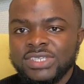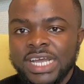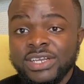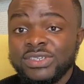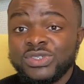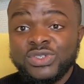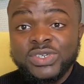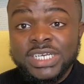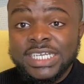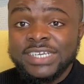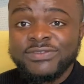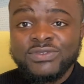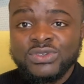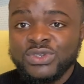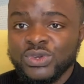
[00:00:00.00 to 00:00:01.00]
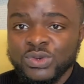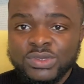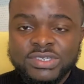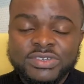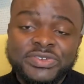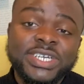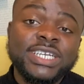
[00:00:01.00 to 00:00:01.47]
I really even
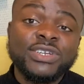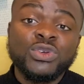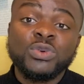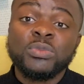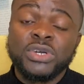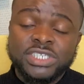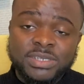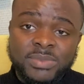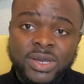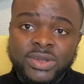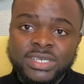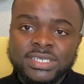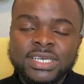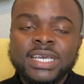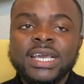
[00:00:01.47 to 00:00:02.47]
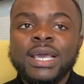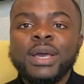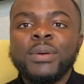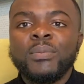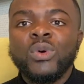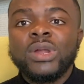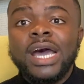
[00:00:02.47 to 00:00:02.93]
don't really know much about it.
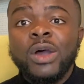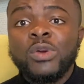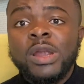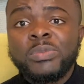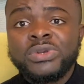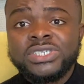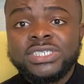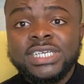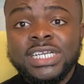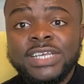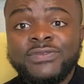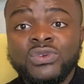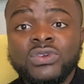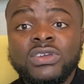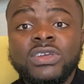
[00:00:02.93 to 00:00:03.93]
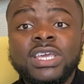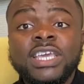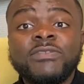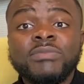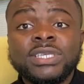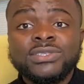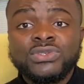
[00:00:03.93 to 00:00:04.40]
But I would appreciate if you could
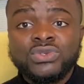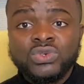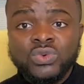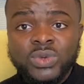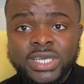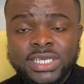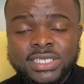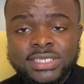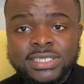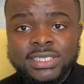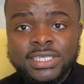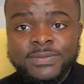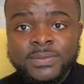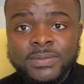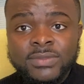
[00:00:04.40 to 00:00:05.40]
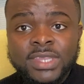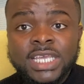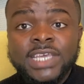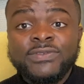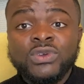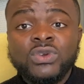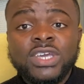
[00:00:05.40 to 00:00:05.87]
give me 2 weeks.
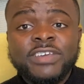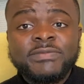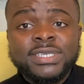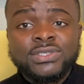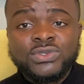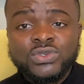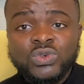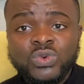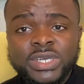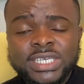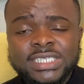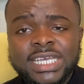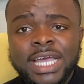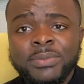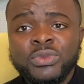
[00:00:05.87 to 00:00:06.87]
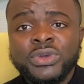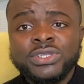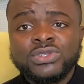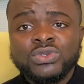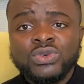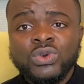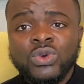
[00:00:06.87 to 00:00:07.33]
If you could give me 2 weeks, I'm going
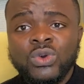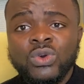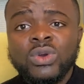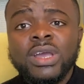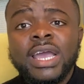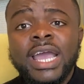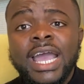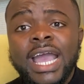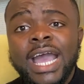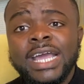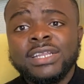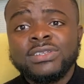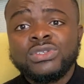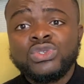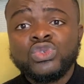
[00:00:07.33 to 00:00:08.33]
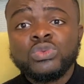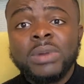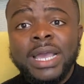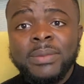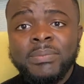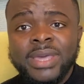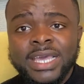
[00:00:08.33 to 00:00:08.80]
to go and do my
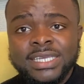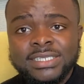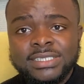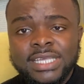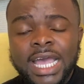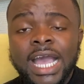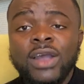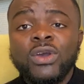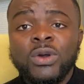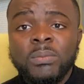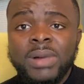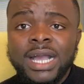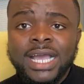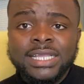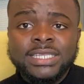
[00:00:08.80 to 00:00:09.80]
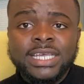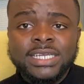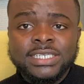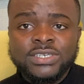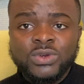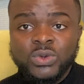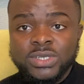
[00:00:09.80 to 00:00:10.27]
best and come back and take
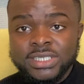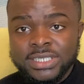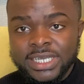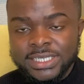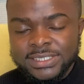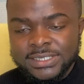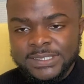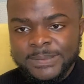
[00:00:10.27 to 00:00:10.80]
the coding test.